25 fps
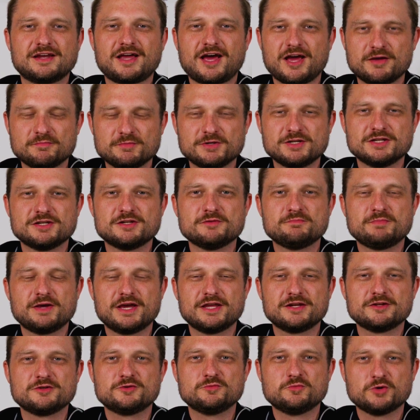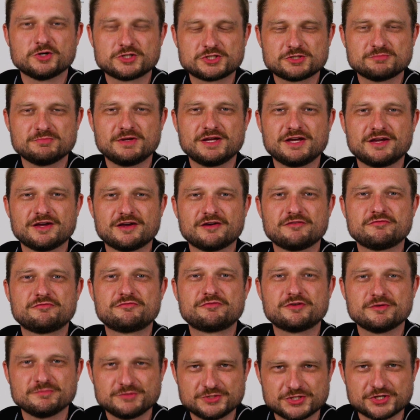and I'm an independent watchmaker
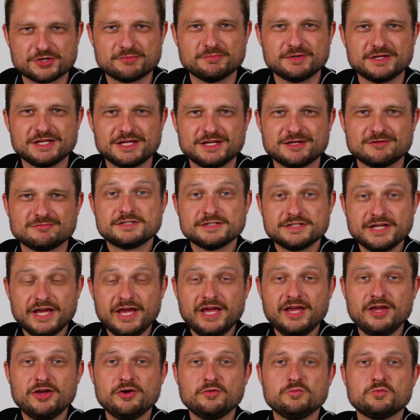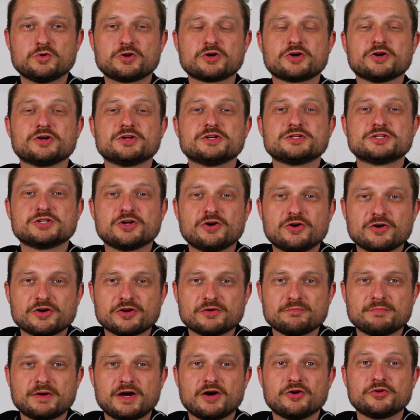from Germany. Today we're going to
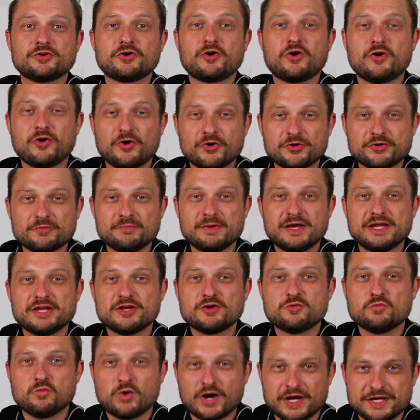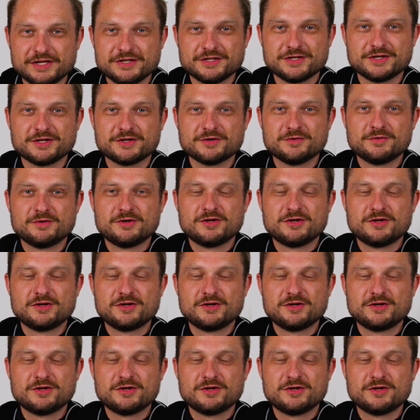talk about automatic winding.